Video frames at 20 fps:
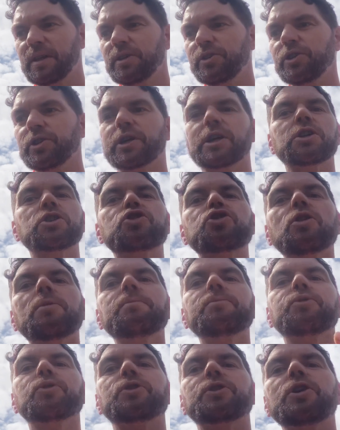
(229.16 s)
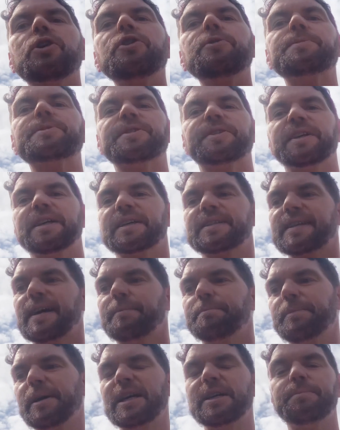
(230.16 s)
You can jump through the hoops of the
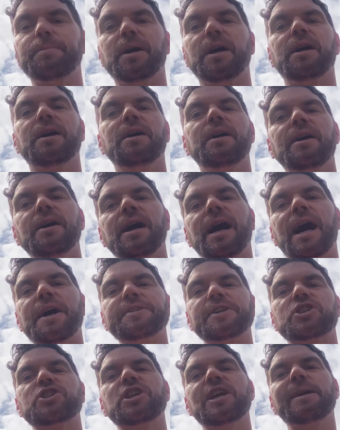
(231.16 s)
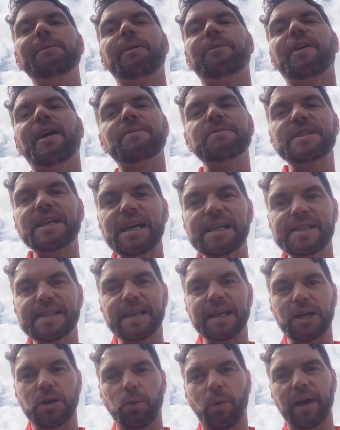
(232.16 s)
exam paper and achieve a
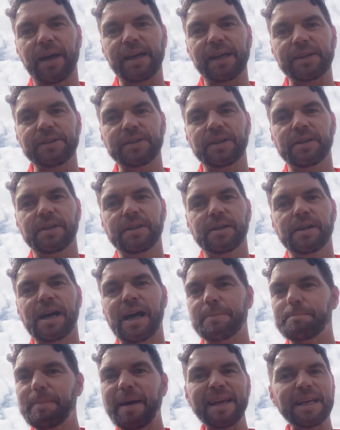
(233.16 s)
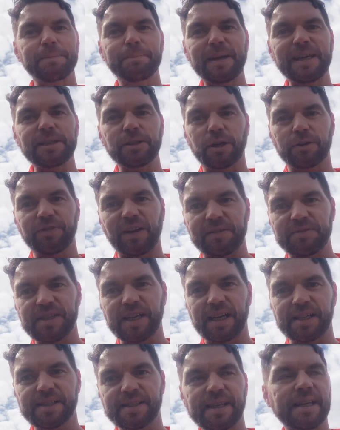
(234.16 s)
fantastic grade and make me look
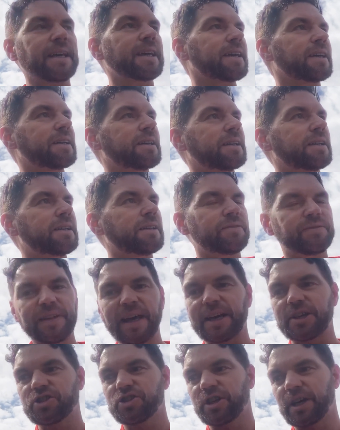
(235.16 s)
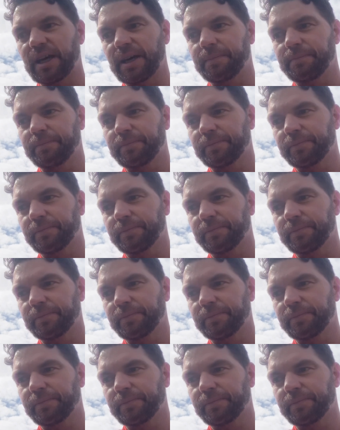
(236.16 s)
fantastic next year.